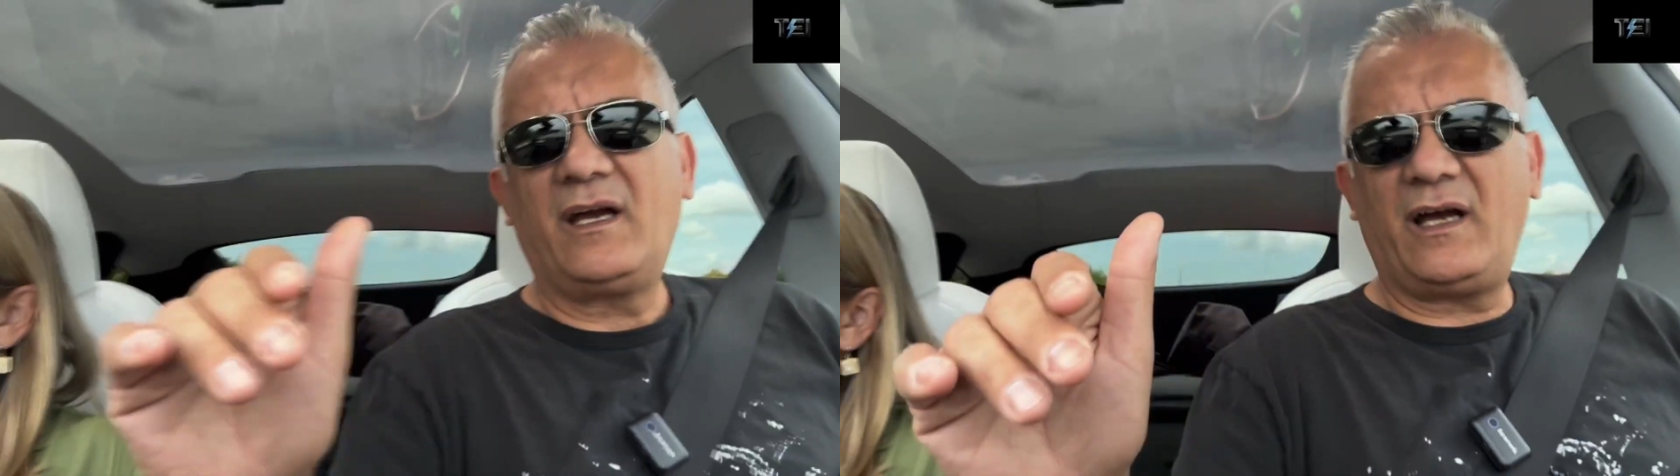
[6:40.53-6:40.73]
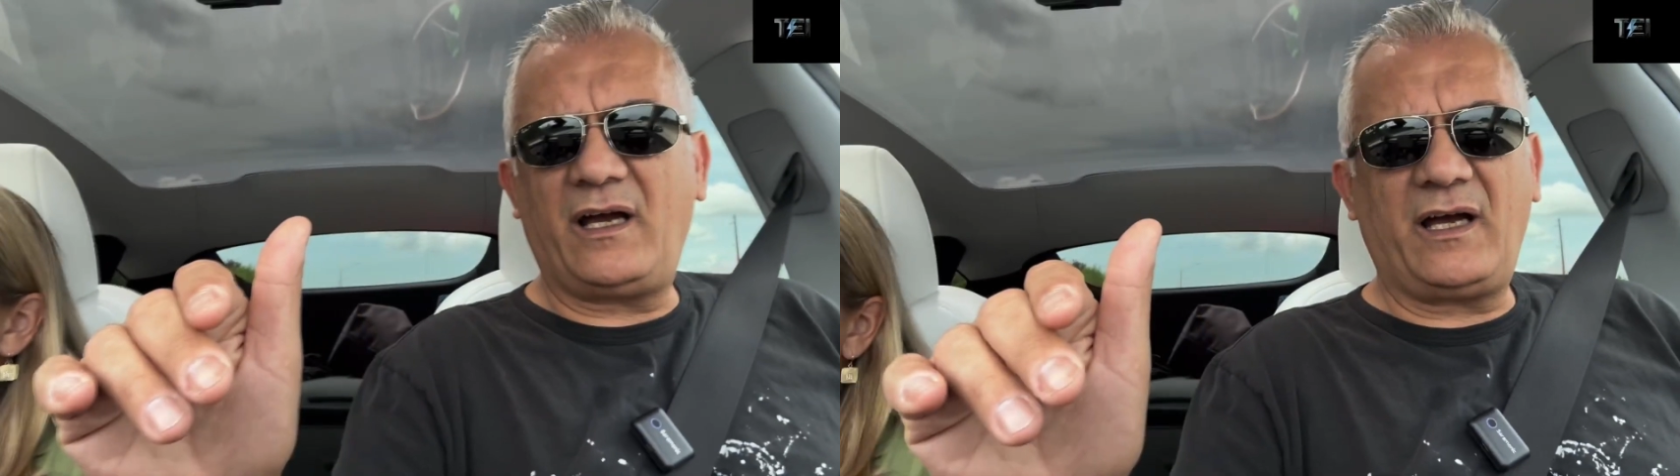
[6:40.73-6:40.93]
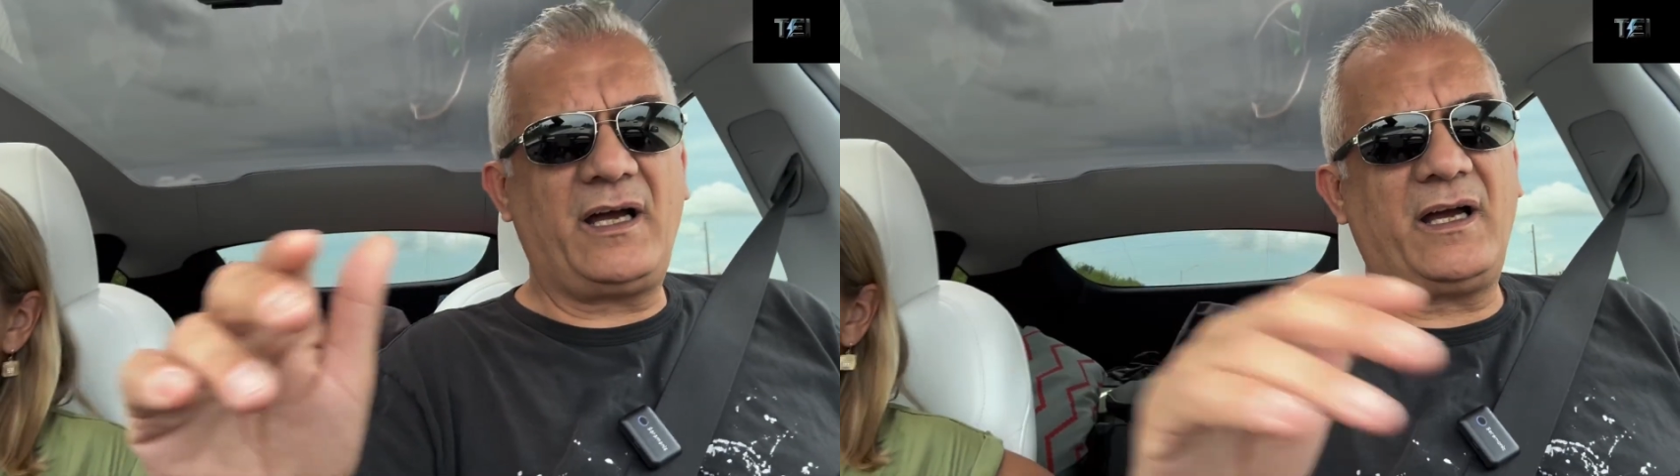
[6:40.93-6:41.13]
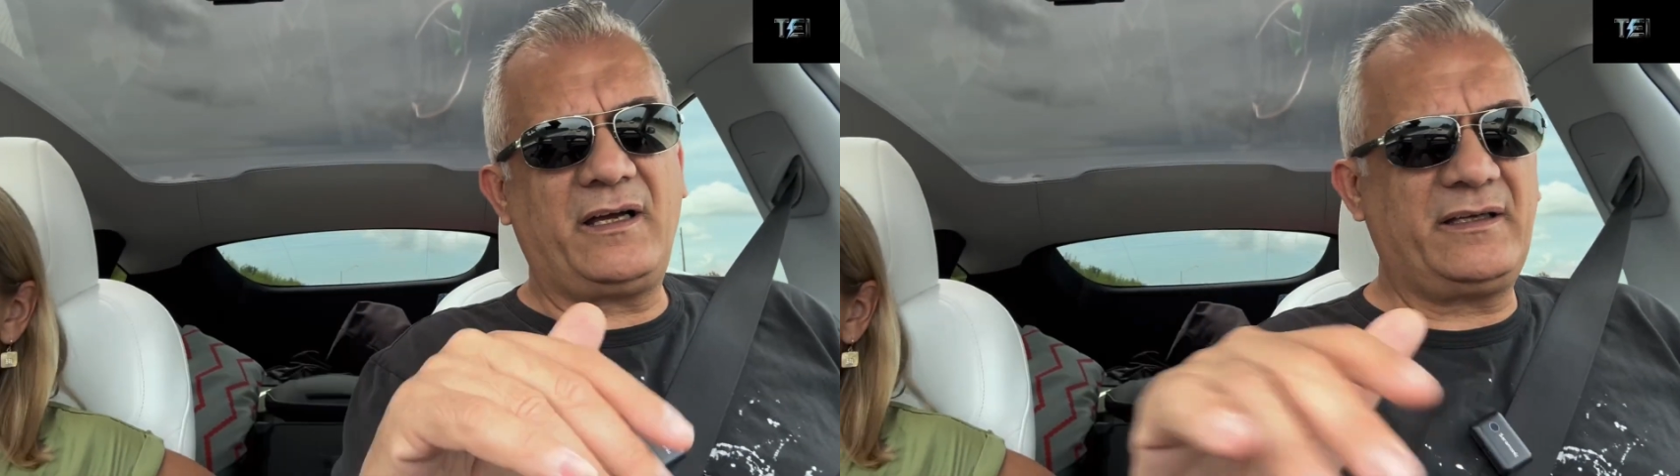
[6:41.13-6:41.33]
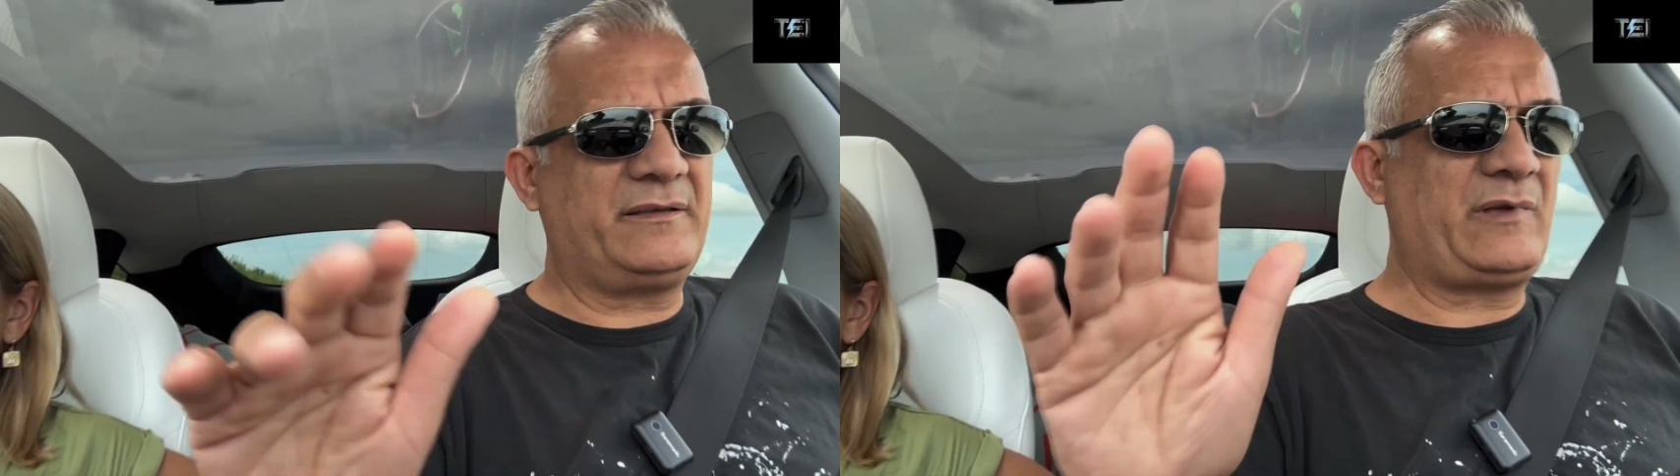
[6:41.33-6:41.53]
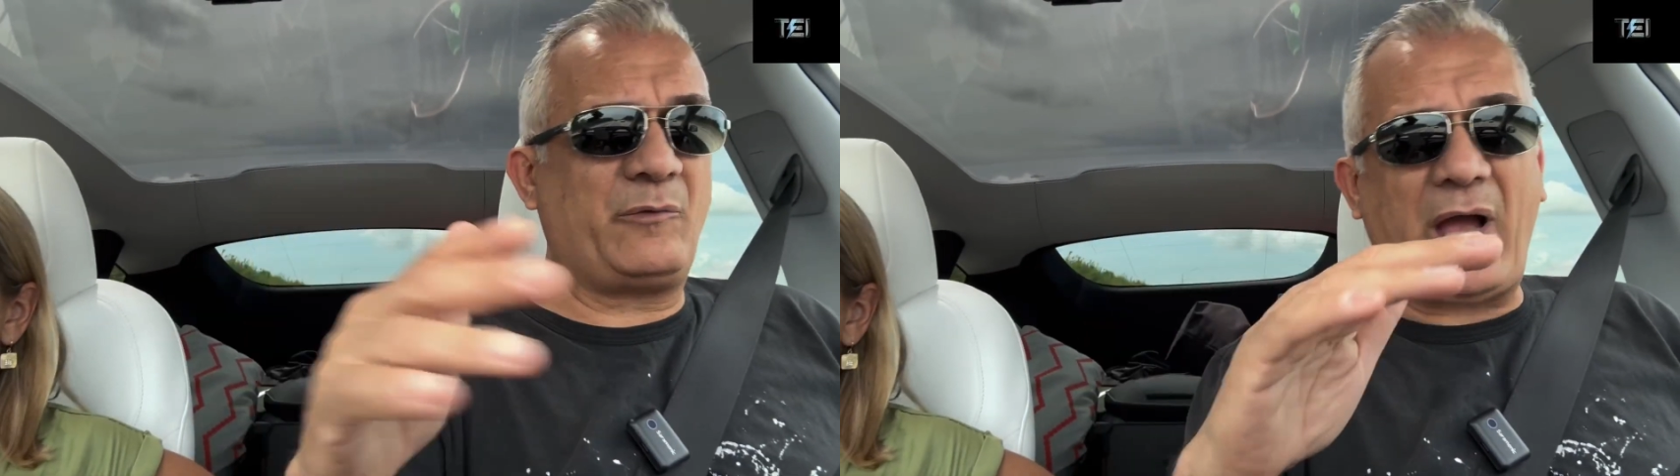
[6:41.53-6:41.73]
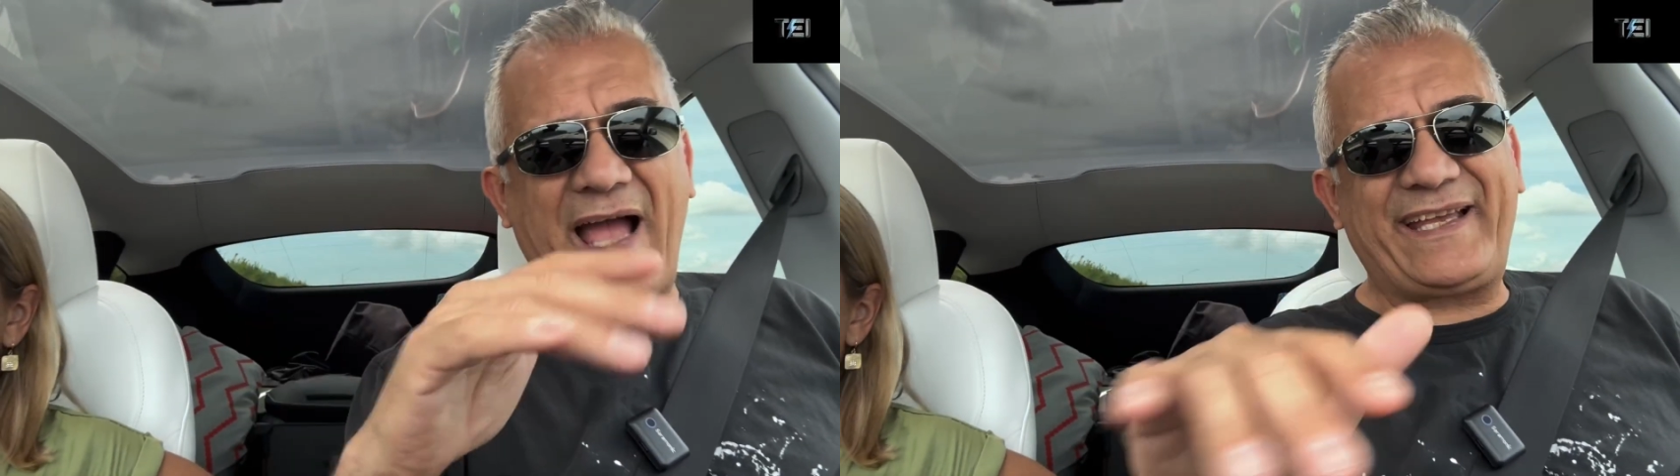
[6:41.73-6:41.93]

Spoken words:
I